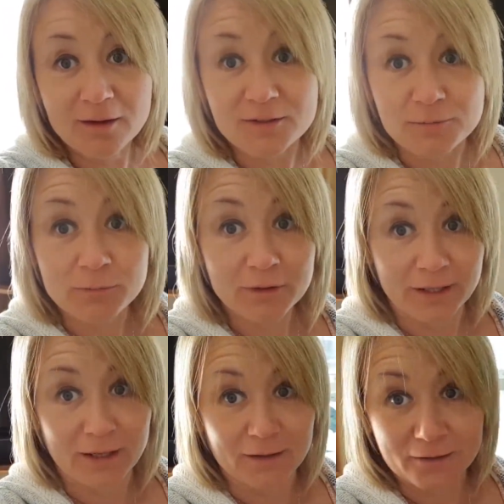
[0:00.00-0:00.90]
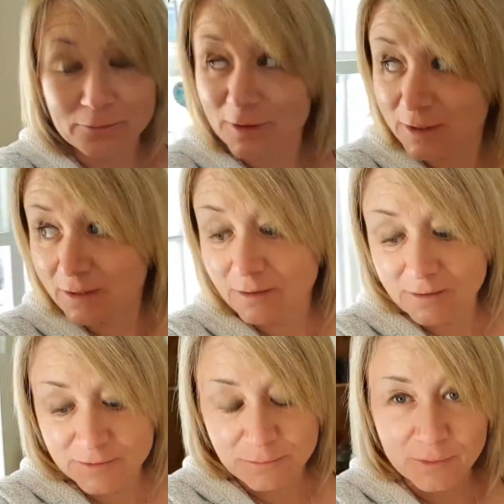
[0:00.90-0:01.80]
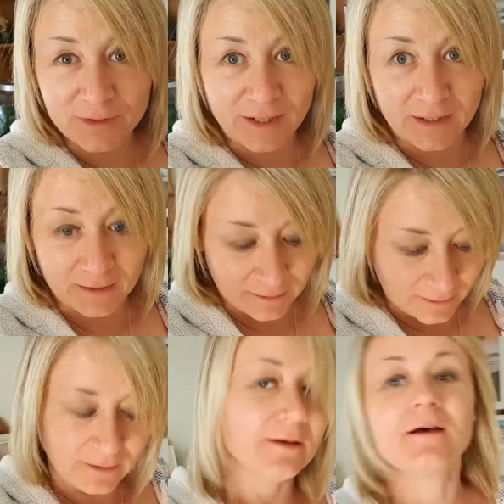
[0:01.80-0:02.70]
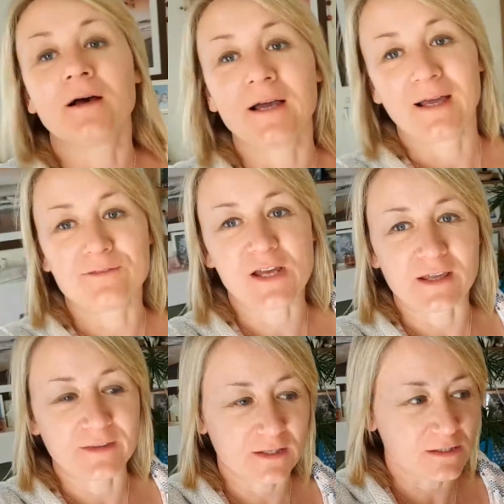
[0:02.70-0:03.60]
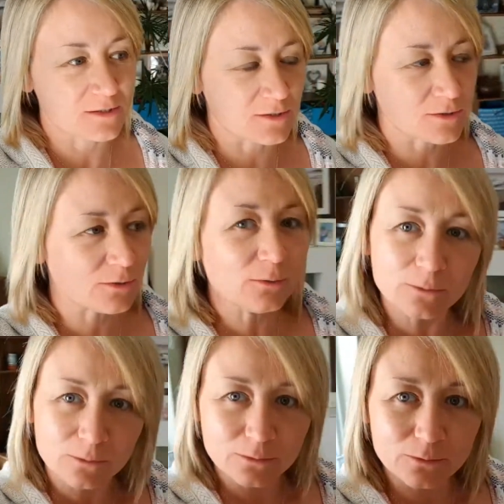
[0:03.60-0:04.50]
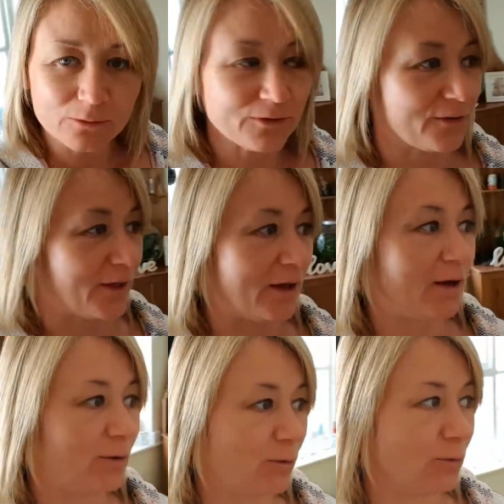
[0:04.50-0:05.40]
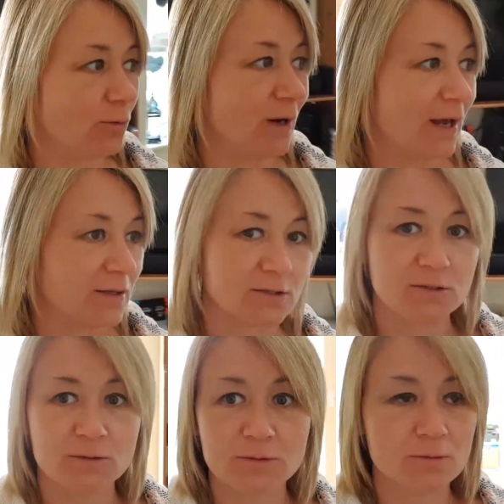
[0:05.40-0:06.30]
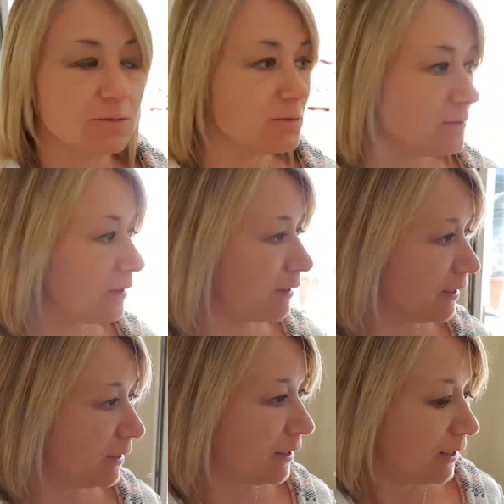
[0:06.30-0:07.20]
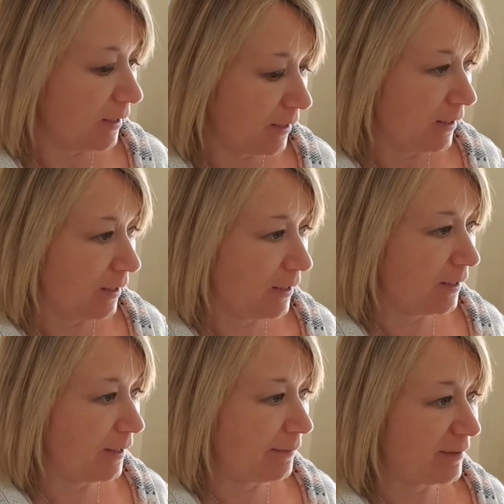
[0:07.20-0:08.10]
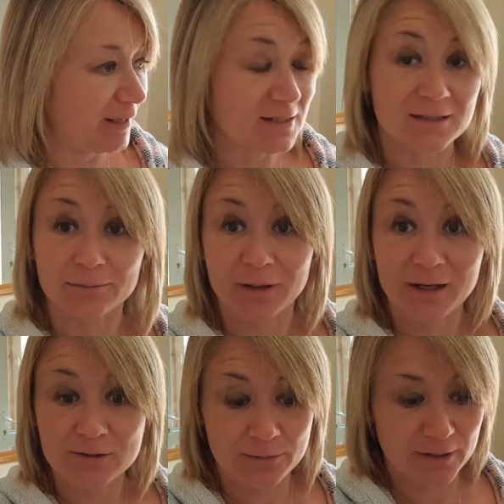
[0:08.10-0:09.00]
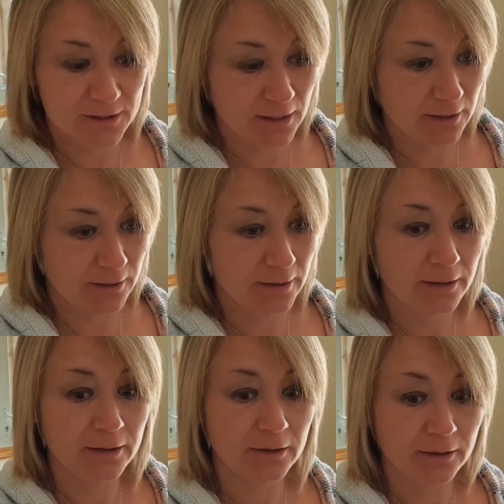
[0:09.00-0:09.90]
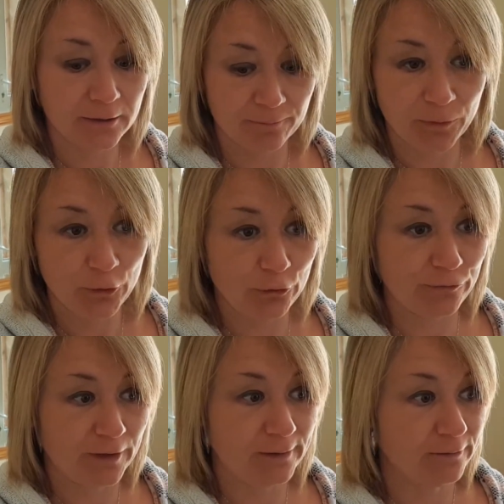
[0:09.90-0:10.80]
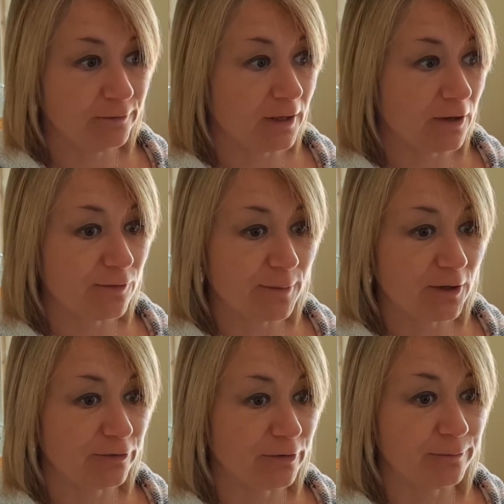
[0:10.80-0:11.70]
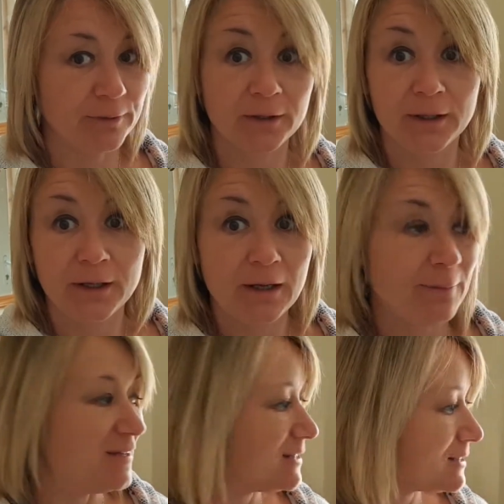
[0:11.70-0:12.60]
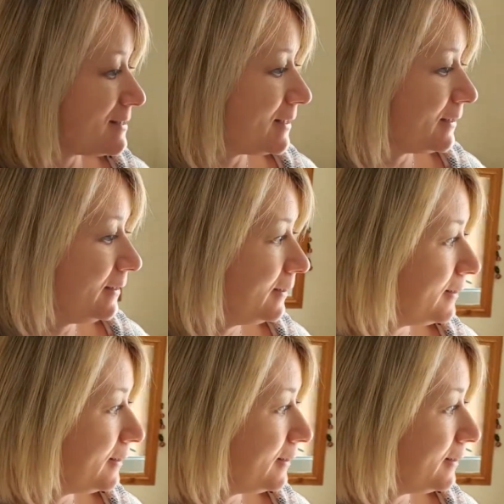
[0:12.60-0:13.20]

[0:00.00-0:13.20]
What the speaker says: Good morning, good morning, good morning. I have taken the kids to school, so they are all at school. I'm going to get some housework done, hoover, flick over the bathroom, bit of dusting.